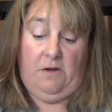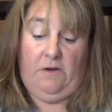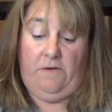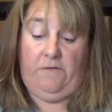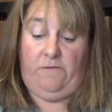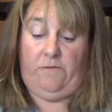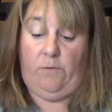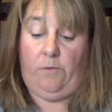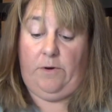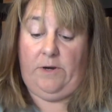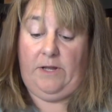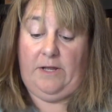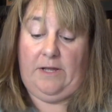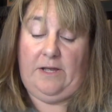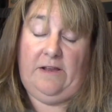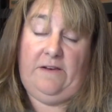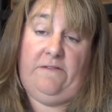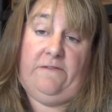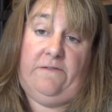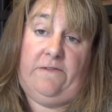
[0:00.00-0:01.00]
$40
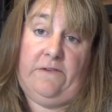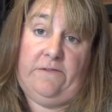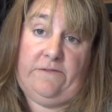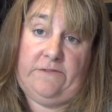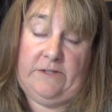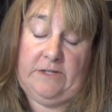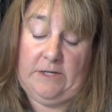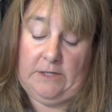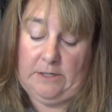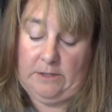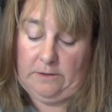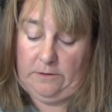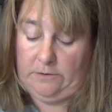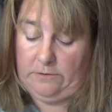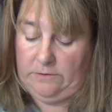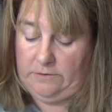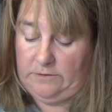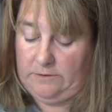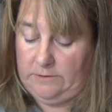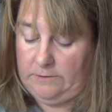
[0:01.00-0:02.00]
and
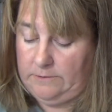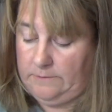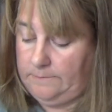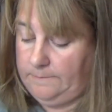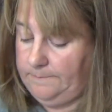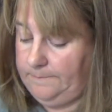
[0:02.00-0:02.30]
$50.